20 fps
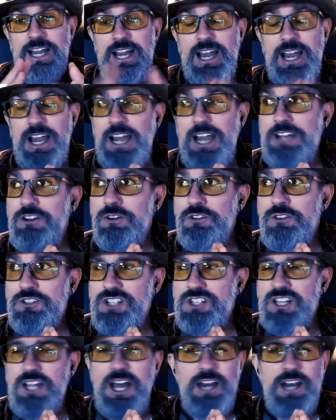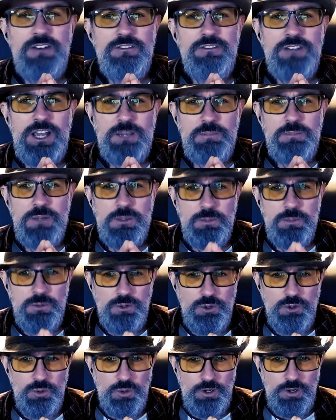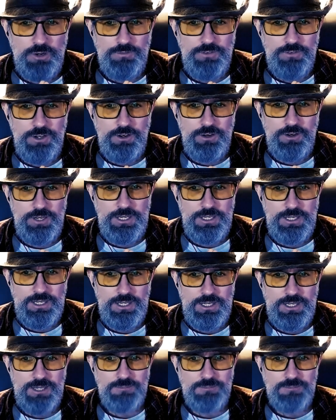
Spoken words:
I know there's a lot of people who are very,